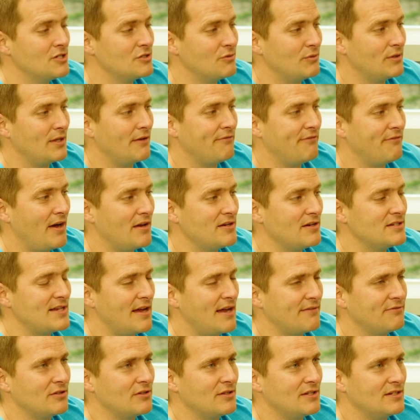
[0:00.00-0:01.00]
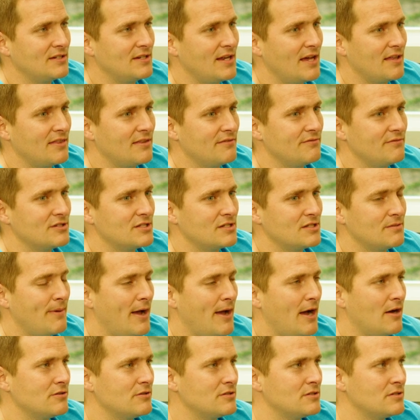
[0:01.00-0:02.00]
So what they found is after the death of a
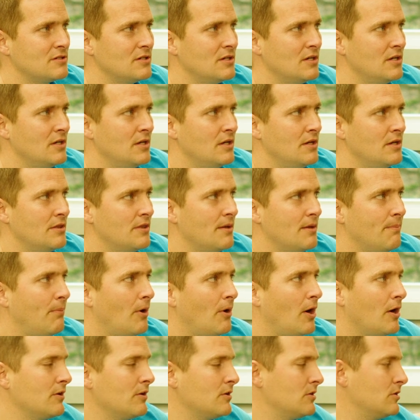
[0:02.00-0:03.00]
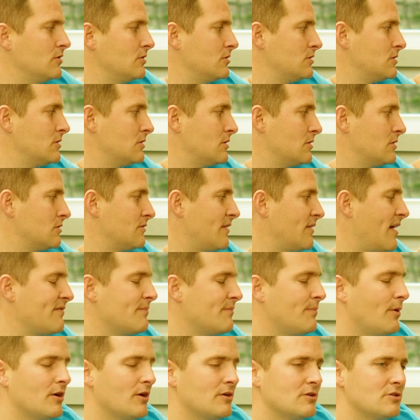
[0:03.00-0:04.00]
spouse, the partners, the
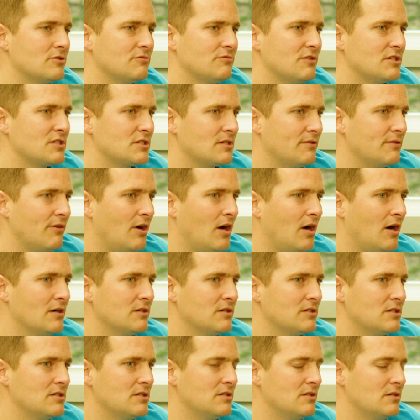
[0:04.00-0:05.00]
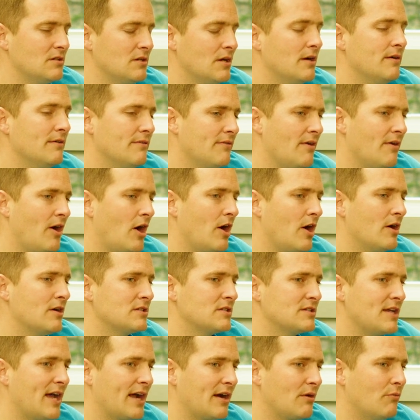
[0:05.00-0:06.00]
surviving partner's risk of a heart a heart
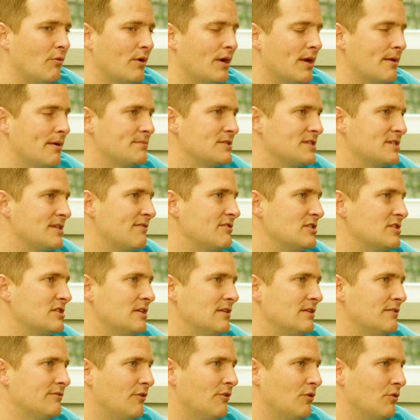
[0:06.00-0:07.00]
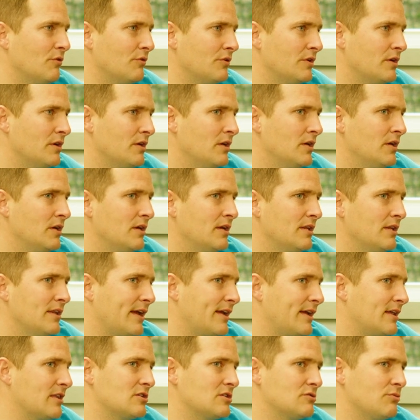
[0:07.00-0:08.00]
attack went up 17-fold
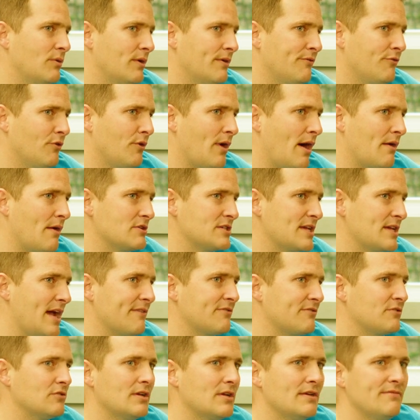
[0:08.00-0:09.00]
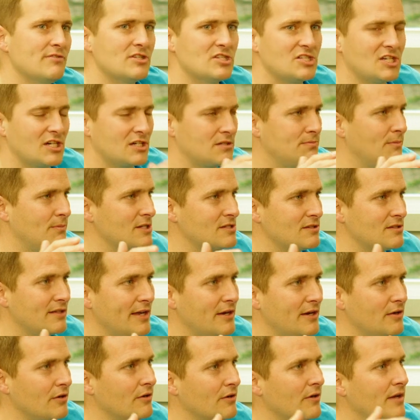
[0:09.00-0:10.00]
like in the 24 hours after and even 6 months
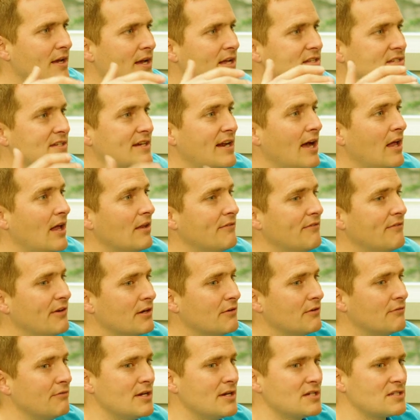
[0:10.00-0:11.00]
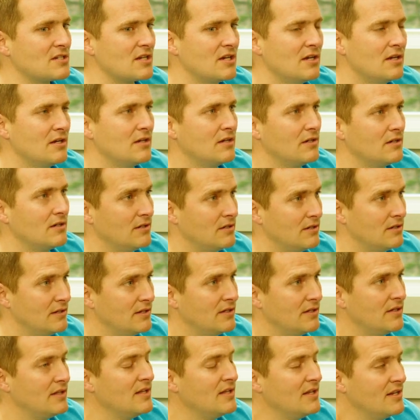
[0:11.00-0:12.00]
later, it's an elevated risk. Re- repeat that
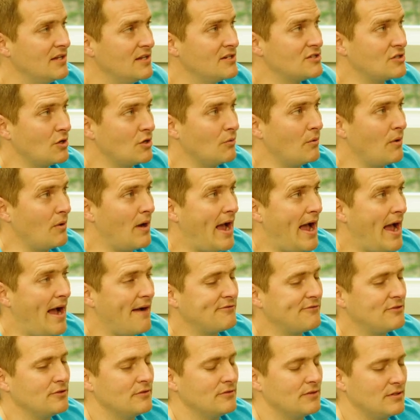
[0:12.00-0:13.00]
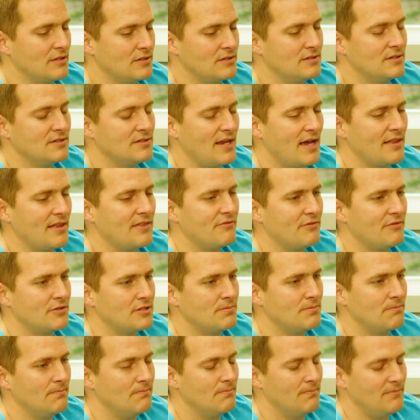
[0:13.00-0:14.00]
again. So after the death of
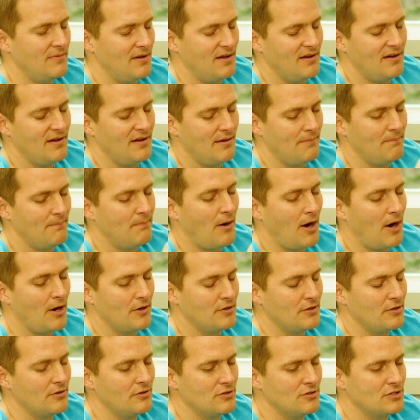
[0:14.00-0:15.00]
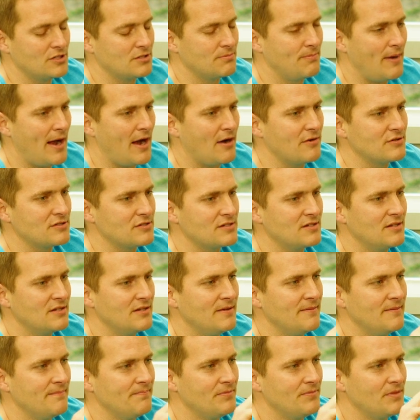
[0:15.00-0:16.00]
a, a partner or spouse,
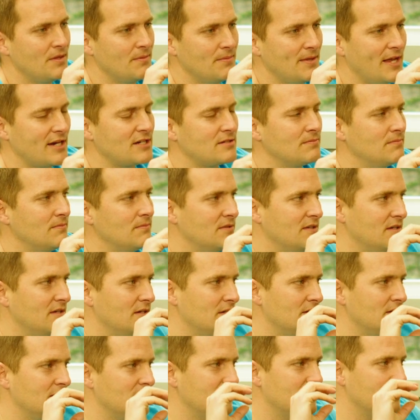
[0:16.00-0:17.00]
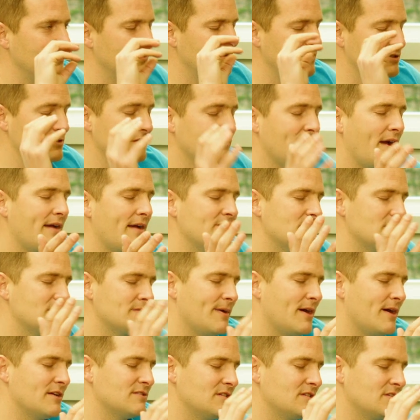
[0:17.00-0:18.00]
the next the the surviving
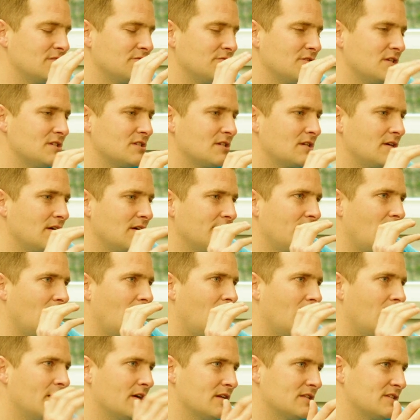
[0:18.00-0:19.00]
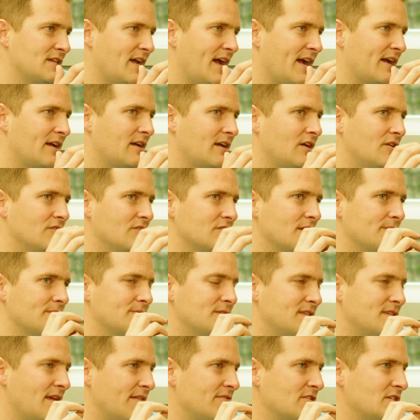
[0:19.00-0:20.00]
spouse's risk of a heart attack goes up
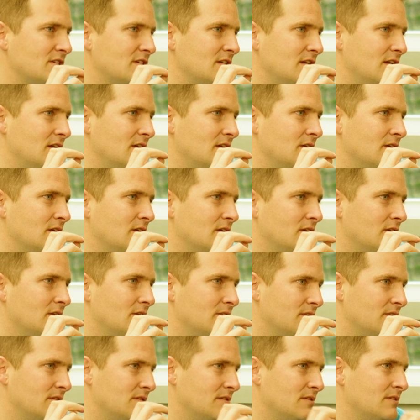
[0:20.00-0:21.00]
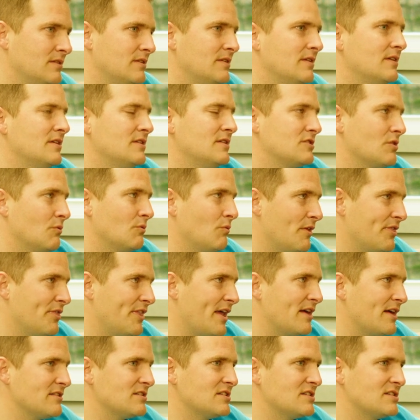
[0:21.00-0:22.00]
17 17 so
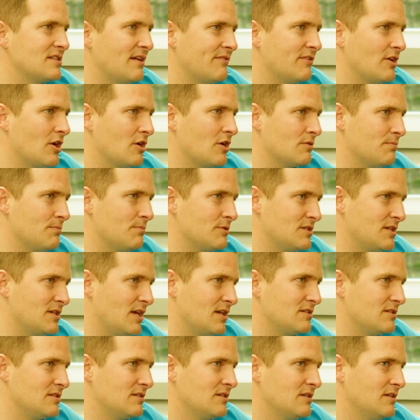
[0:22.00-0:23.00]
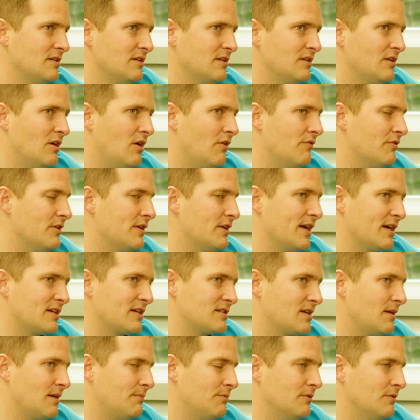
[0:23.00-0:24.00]
1700% over the
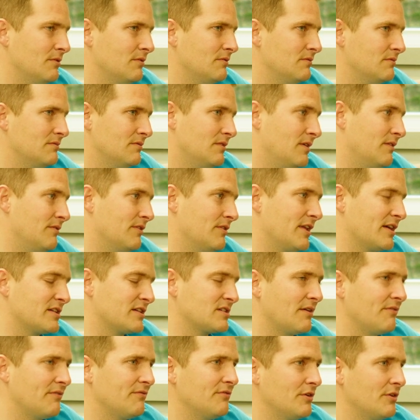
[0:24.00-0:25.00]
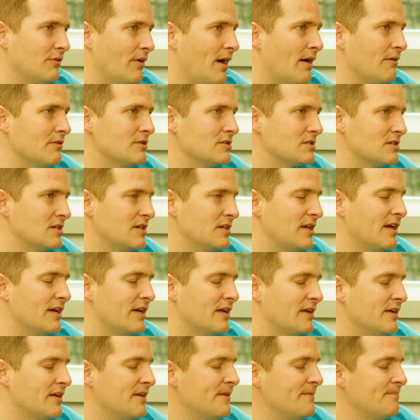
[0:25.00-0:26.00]
next couple over the next couple few hours today